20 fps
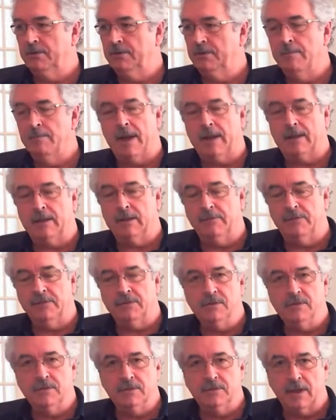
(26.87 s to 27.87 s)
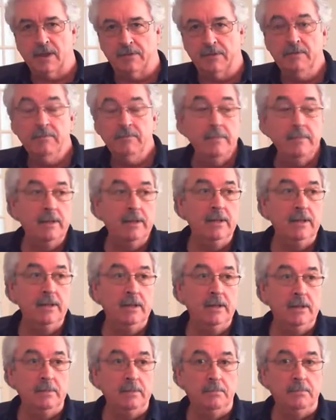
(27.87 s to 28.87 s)
the Magnificent Seven,
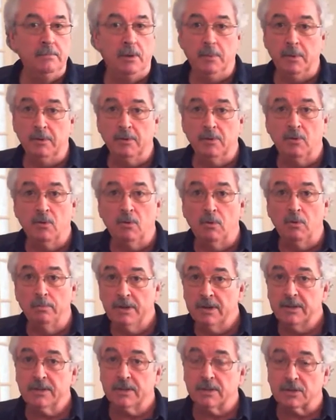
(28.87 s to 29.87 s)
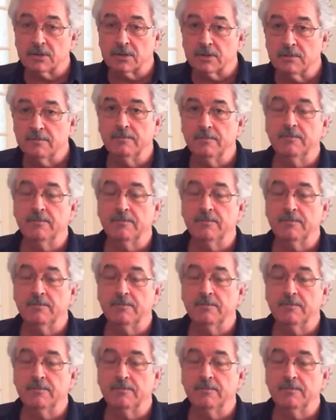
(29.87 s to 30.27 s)
but we were all British.